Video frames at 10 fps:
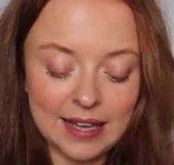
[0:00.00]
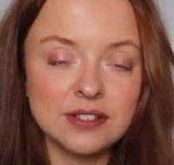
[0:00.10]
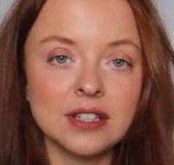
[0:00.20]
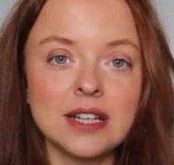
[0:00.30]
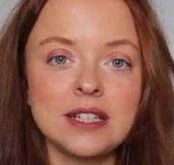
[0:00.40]

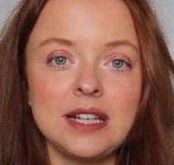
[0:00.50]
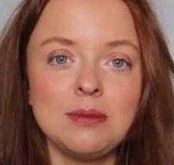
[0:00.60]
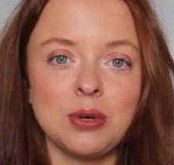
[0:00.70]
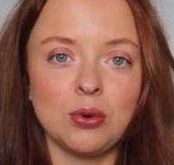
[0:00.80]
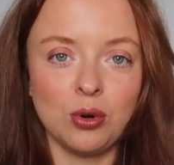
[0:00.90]
isn't a
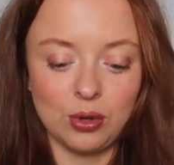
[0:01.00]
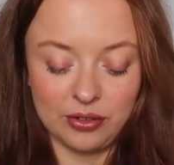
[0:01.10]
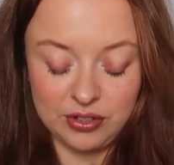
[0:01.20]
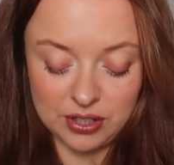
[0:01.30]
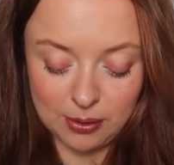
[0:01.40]
Temu haul
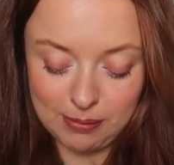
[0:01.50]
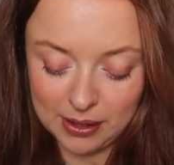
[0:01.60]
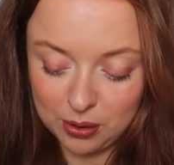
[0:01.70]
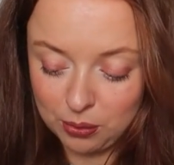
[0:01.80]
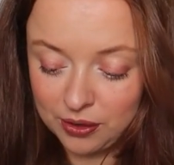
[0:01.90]
if you don't
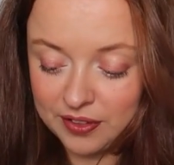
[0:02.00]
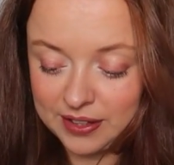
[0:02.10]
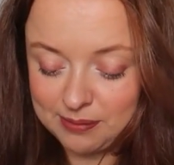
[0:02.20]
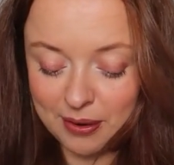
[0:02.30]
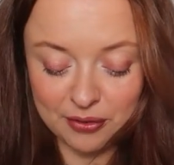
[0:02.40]
pick up one of
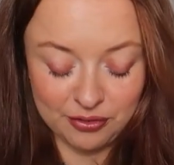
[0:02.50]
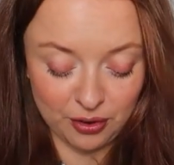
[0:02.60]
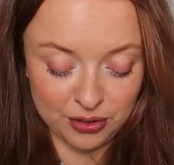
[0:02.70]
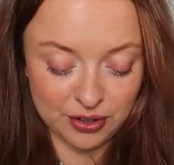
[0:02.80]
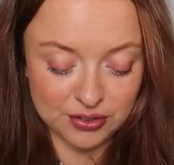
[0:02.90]
these milk
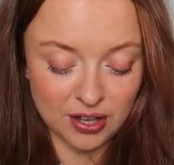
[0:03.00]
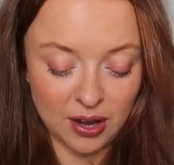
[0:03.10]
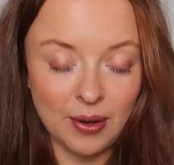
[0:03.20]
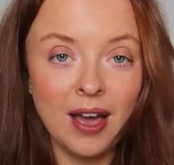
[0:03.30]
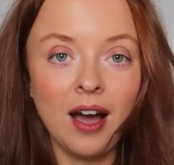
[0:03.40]
frothers.
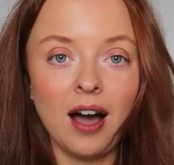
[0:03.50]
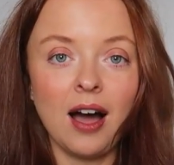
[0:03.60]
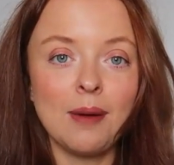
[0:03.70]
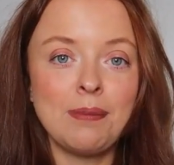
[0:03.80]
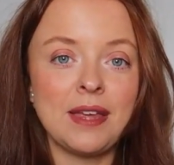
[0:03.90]
So
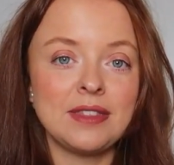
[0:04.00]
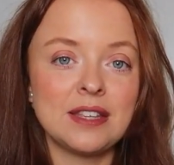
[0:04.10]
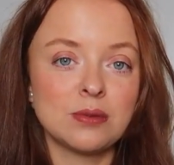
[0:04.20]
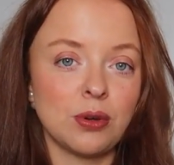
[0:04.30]
I picked this